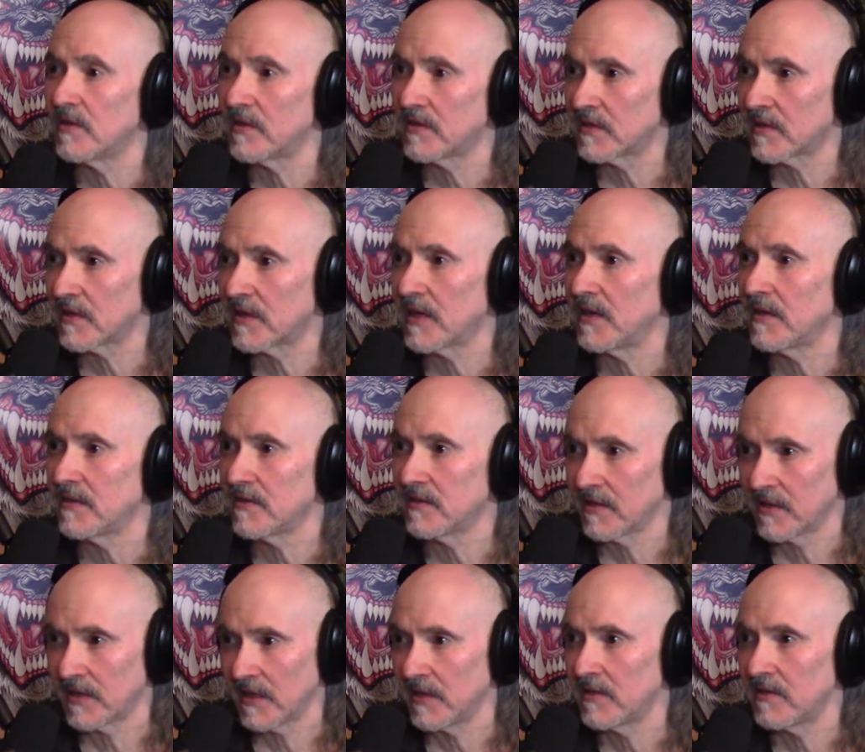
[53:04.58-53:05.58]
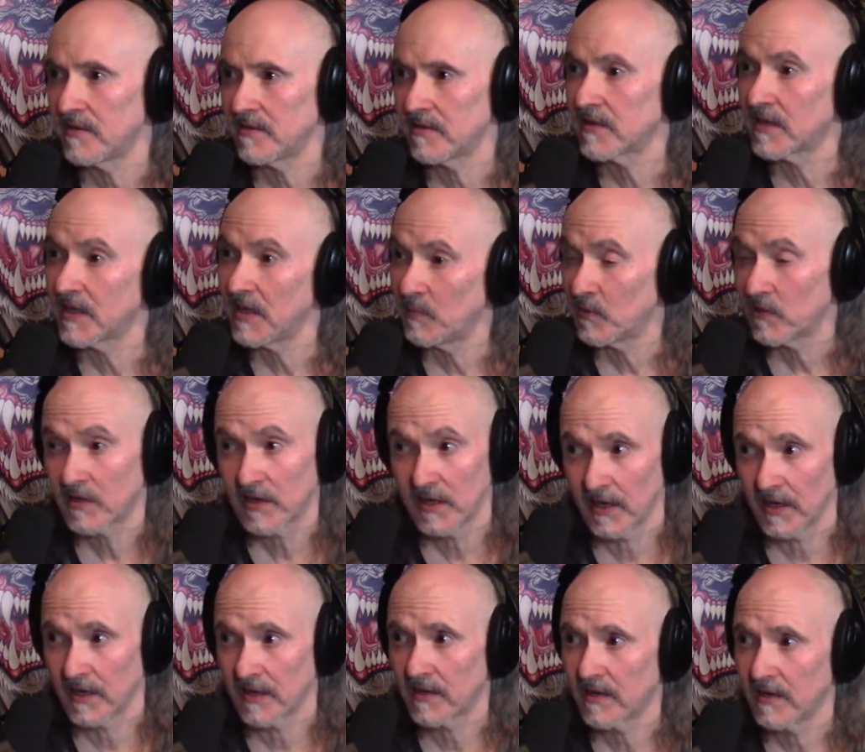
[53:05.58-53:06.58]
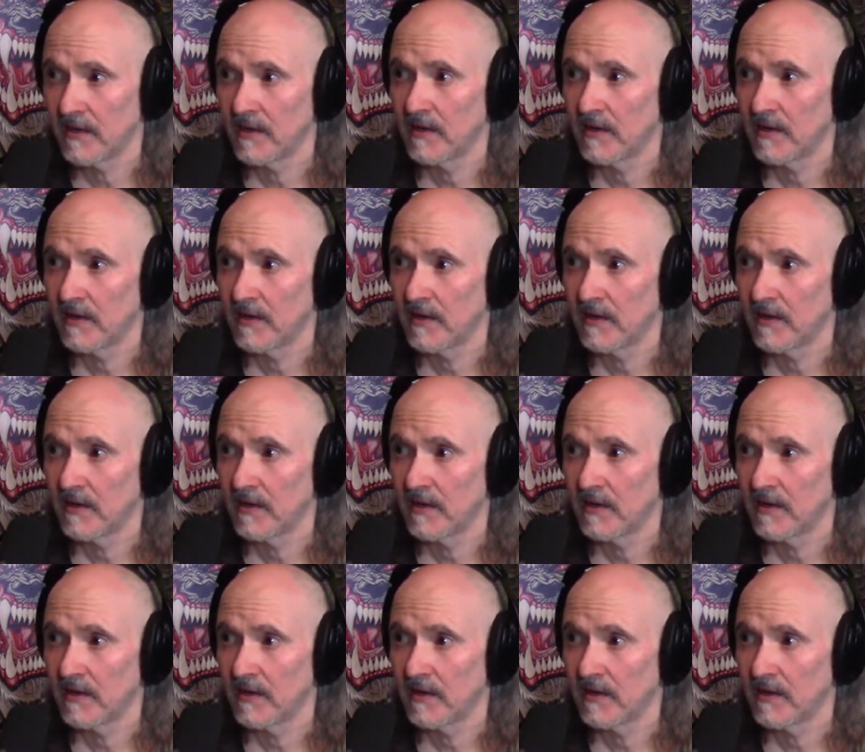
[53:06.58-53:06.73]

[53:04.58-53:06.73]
to yeah. get to get your to keep your gig. Yeah,